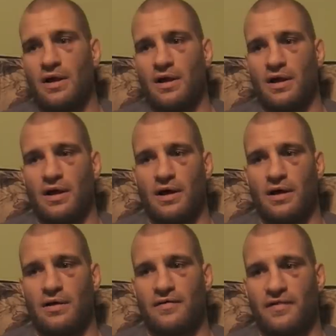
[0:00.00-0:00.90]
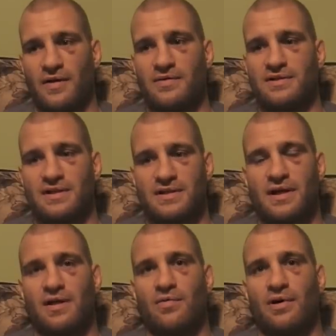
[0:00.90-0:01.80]
The fight was an
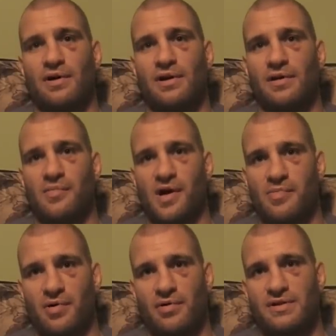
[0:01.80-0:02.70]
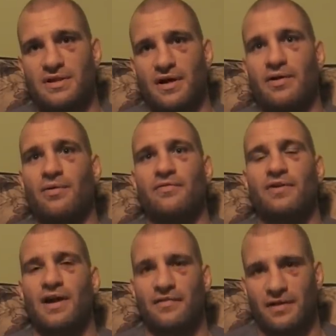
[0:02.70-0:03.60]
exciting one, and my opponent's not known for
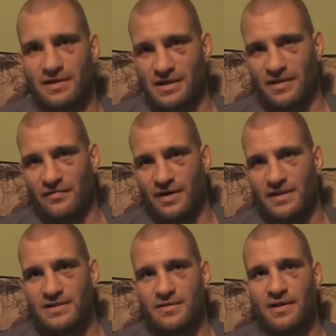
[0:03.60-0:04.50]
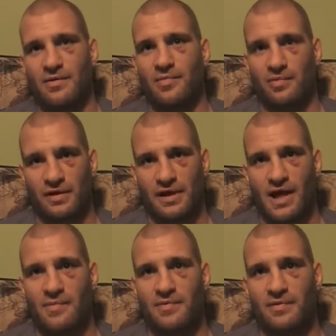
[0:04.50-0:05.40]
having exciting fights, so they were really
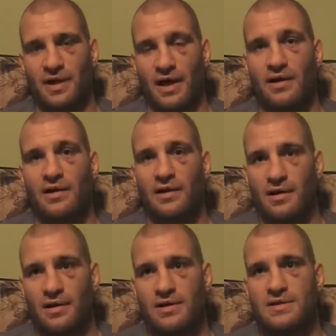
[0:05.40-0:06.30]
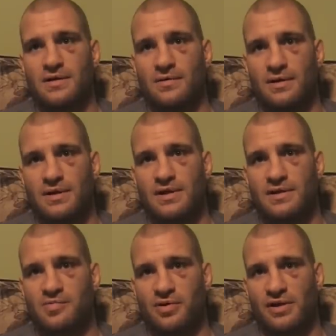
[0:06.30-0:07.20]
happy with that. So it's
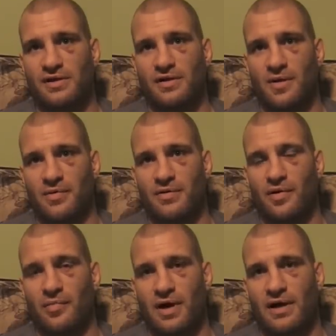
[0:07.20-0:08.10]
pretty clear I'll be going back.